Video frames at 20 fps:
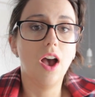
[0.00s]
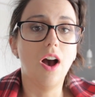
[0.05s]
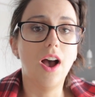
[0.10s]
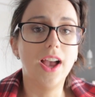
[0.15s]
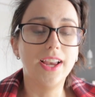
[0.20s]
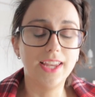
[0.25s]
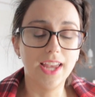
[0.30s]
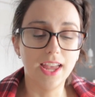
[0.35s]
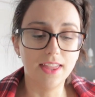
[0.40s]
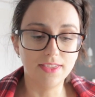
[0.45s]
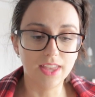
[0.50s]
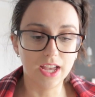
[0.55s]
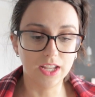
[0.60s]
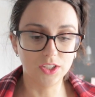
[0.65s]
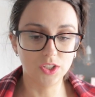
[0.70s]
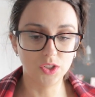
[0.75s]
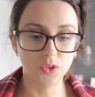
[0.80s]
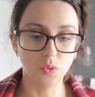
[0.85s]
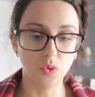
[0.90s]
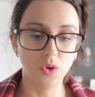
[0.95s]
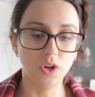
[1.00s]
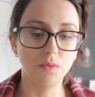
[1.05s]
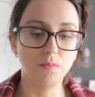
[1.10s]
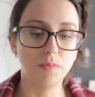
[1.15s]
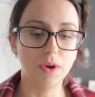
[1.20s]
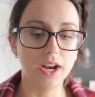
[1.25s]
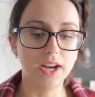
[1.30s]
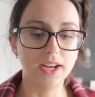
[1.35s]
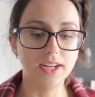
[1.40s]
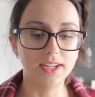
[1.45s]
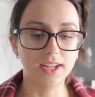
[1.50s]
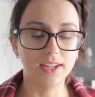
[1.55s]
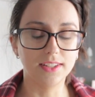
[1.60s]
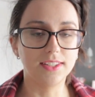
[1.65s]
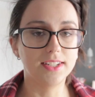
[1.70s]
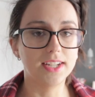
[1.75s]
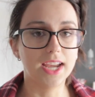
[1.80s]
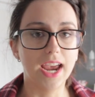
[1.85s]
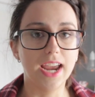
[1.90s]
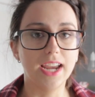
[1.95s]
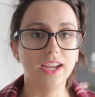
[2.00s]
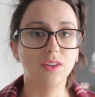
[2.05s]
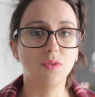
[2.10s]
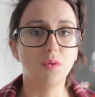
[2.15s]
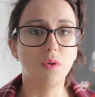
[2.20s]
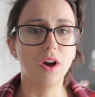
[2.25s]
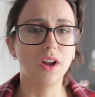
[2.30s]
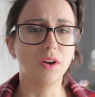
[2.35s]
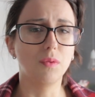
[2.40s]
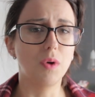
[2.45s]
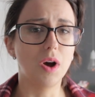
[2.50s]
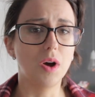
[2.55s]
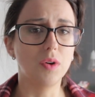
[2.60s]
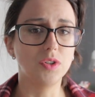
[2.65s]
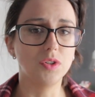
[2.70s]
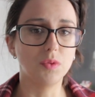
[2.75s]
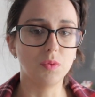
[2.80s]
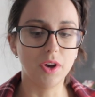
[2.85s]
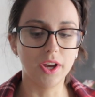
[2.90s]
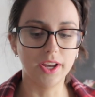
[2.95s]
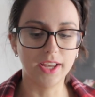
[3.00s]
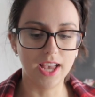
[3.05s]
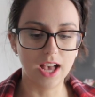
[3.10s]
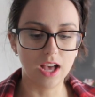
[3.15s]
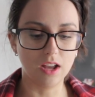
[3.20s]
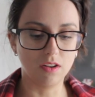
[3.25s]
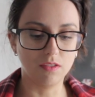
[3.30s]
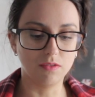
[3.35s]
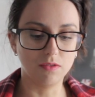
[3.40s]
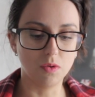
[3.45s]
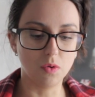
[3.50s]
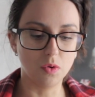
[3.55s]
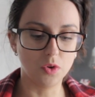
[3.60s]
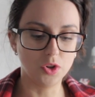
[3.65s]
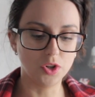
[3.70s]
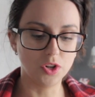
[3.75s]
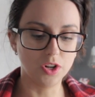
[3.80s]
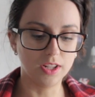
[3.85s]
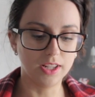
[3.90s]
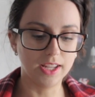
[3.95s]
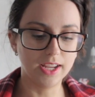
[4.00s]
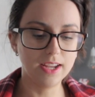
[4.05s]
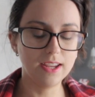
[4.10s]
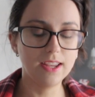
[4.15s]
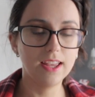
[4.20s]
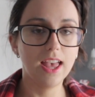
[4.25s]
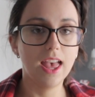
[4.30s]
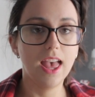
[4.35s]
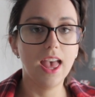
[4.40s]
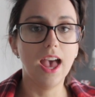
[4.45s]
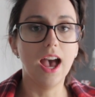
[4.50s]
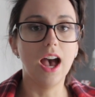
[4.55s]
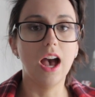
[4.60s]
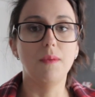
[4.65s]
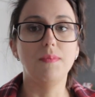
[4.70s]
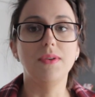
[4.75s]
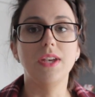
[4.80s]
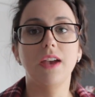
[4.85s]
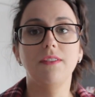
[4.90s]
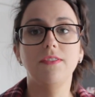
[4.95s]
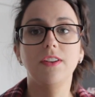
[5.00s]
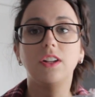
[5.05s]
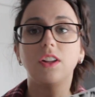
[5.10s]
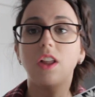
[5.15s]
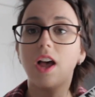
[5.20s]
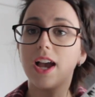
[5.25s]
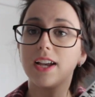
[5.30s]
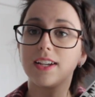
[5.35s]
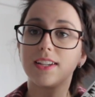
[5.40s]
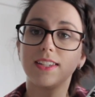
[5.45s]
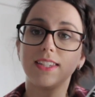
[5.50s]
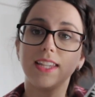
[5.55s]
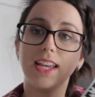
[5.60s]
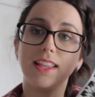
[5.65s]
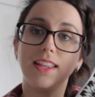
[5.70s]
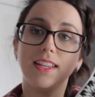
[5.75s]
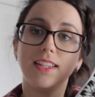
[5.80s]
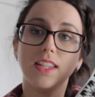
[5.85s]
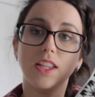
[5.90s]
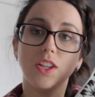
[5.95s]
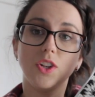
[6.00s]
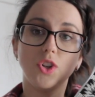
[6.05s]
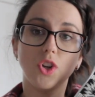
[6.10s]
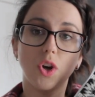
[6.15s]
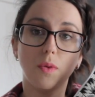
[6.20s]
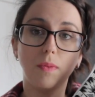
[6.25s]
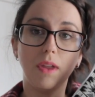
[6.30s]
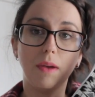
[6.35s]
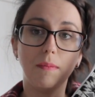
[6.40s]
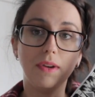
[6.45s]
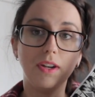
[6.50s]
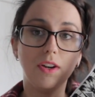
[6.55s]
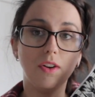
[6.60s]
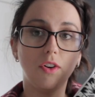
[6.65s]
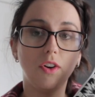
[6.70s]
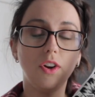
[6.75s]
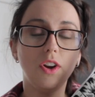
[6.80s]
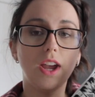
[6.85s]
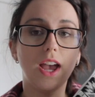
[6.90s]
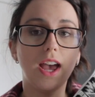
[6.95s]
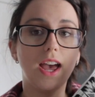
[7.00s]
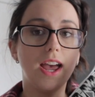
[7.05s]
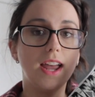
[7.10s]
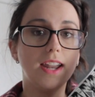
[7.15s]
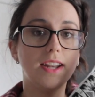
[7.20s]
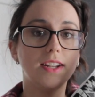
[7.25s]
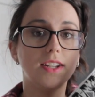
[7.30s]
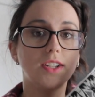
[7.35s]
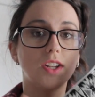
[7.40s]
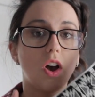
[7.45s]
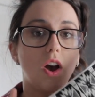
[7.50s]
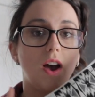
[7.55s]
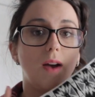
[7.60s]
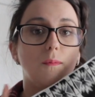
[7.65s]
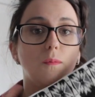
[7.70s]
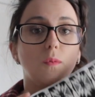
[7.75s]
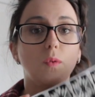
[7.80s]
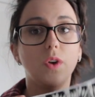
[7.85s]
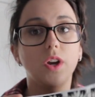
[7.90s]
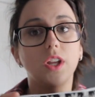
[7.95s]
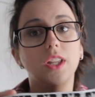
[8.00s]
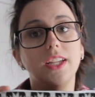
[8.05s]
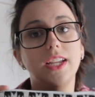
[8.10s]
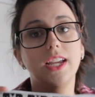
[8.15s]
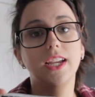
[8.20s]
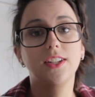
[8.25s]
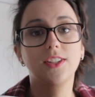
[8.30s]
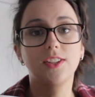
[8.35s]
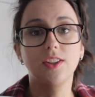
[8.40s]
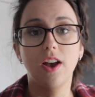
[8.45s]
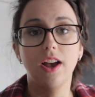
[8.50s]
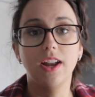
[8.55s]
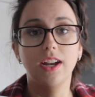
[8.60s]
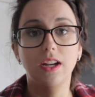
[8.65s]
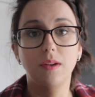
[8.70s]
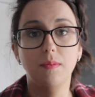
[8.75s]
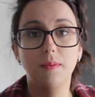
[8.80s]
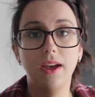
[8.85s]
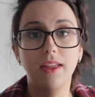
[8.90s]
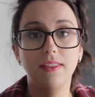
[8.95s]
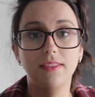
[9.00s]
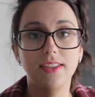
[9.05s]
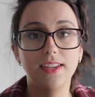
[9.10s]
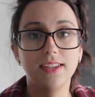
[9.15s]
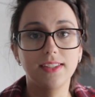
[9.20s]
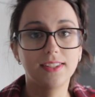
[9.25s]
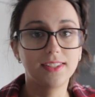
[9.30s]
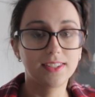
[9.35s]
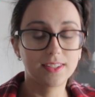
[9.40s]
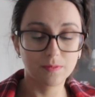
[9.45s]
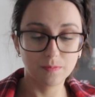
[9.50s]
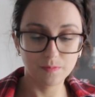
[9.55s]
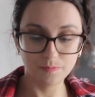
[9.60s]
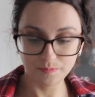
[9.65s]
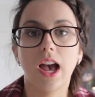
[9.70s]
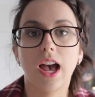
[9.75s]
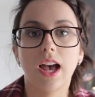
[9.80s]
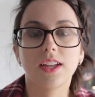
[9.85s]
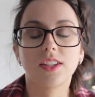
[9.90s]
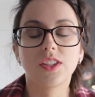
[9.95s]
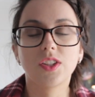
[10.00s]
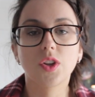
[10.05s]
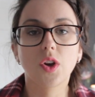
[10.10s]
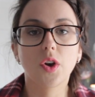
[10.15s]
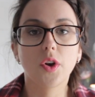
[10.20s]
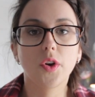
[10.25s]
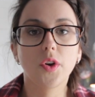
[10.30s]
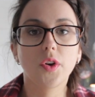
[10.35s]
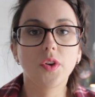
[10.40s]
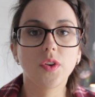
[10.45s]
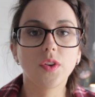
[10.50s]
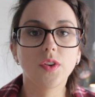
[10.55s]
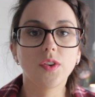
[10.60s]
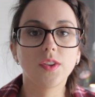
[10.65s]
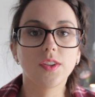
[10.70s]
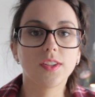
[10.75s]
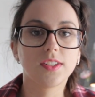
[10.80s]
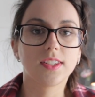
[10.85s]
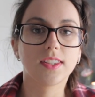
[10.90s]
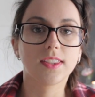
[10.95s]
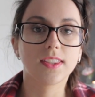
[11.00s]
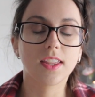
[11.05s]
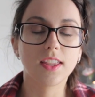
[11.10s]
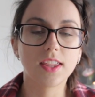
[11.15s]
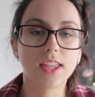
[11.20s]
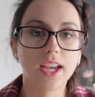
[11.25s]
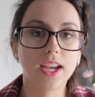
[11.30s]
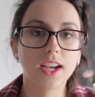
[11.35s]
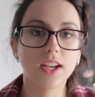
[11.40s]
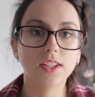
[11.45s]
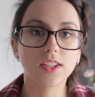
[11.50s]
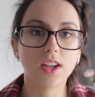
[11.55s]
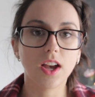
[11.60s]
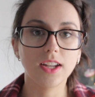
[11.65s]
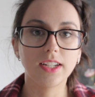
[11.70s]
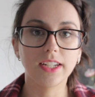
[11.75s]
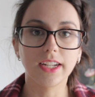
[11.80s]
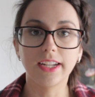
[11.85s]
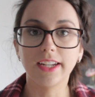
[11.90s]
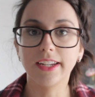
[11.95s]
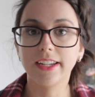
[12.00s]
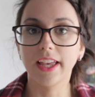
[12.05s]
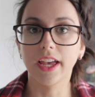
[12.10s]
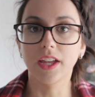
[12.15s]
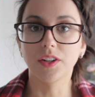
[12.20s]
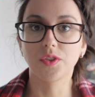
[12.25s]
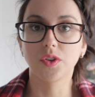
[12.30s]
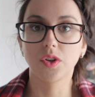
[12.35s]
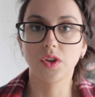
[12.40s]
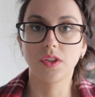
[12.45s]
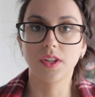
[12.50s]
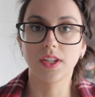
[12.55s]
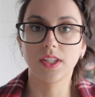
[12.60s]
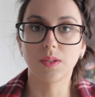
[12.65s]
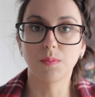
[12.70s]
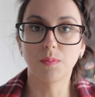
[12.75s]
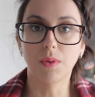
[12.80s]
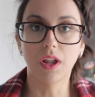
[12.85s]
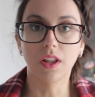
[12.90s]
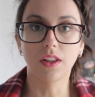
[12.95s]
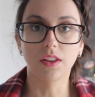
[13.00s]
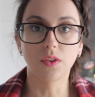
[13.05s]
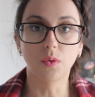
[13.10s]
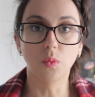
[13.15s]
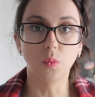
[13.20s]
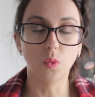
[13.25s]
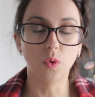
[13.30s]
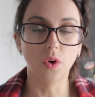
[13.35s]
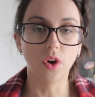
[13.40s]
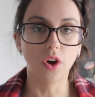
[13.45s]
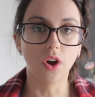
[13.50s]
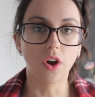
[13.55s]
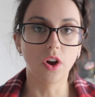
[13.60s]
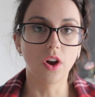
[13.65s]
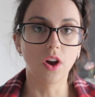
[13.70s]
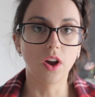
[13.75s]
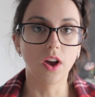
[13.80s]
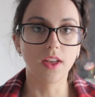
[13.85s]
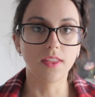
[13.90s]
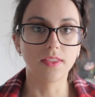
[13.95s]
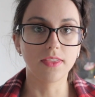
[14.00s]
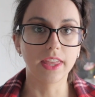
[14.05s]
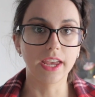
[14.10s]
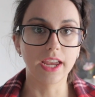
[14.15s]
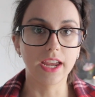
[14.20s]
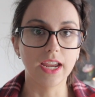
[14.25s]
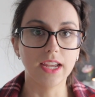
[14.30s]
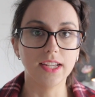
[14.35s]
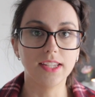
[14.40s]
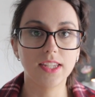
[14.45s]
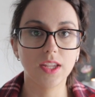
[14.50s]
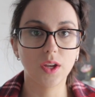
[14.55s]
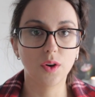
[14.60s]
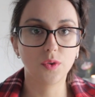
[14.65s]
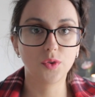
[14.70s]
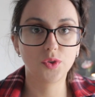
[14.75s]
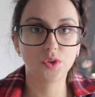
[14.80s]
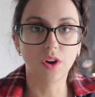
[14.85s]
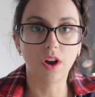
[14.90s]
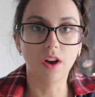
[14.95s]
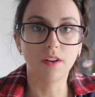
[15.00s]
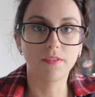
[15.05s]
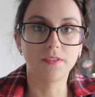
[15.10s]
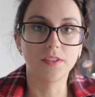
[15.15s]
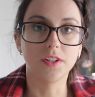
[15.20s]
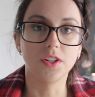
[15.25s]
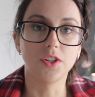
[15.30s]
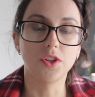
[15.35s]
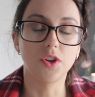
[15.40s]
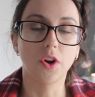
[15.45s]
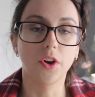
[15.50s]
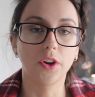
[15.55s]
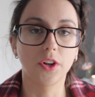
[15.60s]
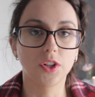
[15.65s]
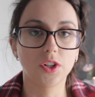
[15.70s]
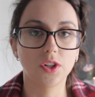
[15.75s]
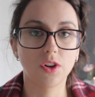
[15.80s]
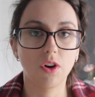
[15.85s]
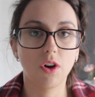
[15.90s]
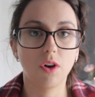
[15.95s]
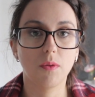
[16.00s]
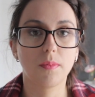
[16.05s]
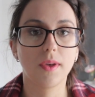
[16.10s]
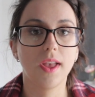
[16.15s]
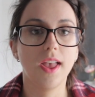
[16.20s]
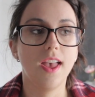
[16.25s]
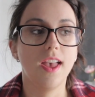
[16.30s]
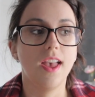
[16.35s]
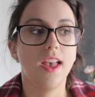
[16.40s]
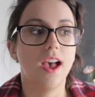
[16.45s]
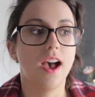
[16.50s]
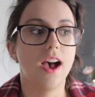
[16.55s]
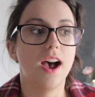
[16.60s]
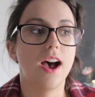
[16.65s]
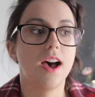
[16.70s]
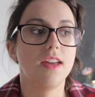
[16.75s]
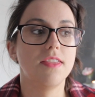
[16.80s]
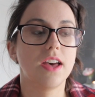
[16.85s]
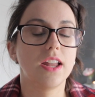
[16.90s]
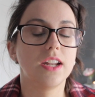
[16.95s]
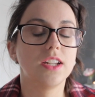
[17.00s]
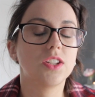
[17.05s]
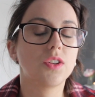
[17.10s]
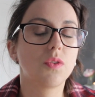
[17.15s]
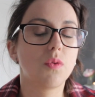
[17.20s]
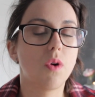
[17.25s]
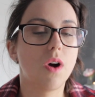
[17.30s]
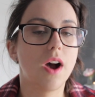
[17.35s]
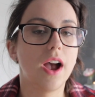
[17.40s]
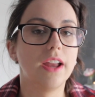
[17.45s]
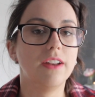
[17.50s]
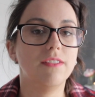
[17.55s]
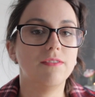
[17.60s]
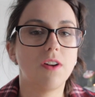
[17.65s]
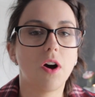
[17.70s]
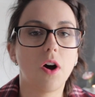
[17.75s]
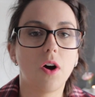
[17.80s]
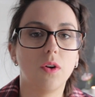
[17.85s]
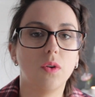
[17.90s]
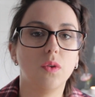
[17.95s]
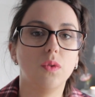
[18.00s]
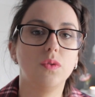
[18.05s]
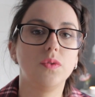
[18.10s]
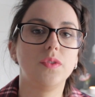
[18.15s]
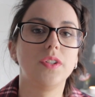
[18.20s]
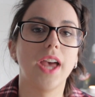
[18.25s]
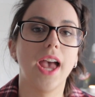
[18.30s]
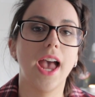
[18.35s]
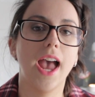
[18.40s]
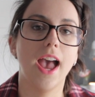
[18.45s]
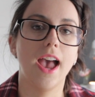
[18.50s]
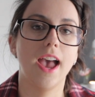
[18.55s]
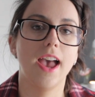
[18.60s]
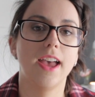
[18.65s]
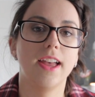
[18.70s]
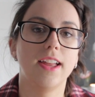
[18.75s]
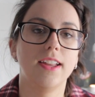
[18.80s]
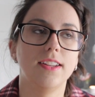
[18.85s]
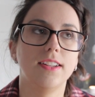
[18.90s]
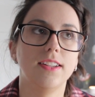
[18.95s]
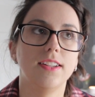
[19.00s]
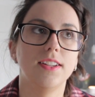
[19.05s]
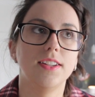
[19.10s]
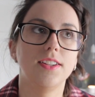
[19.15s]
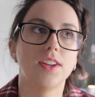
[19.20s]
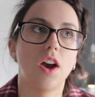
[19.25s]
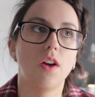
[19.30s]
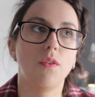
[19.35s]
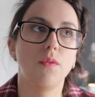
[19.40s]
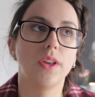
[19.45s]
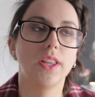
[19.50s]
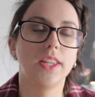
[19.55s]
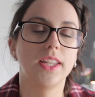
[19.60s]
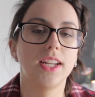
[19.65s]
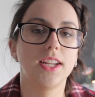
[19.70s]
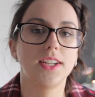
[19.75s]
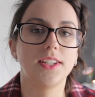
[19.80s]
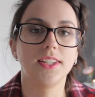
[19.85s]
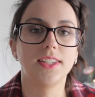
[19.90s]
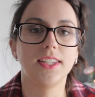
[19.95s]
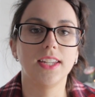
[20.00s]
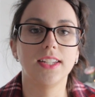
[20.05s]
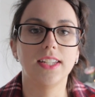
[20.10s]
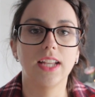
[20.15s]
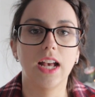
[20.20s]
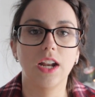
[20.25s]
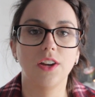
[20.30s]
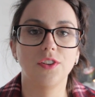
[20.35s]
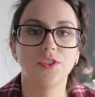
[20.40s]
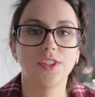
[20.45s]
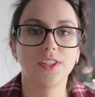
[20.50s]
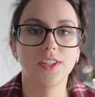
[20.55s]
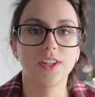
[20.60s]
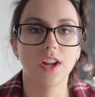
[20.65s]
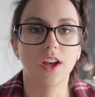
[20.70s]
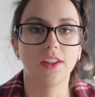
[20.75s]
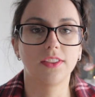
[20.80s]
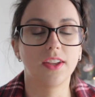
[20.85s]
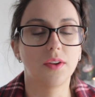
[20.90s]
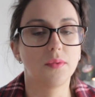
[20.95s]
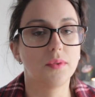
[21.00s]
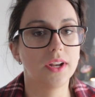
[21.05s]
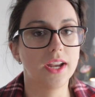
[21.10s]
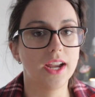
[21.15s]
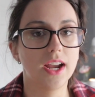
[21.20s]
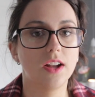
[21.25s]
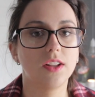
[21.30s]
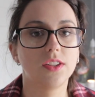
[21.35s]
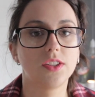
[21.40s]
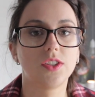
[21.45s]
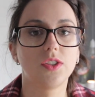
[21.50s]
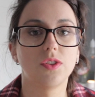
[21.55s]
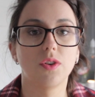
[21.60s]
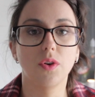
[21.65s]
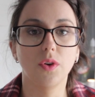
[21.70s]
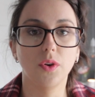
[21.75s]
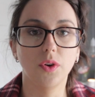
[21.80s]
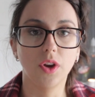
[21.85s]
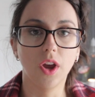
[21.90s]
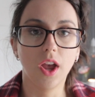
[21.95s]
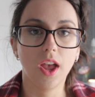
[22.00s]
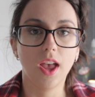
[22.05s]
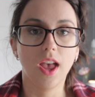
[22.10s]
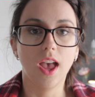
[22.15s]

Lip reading: I get that sorted, but it does take quite a while to work out, unfortunately. Yeah, if you'd like to see these in the shop, let me know, and I'm really excited about this. So the things I didn't get to this month were the self-drafted yoga top. That is quite involved, and I really need to sit down and just nut that one out, so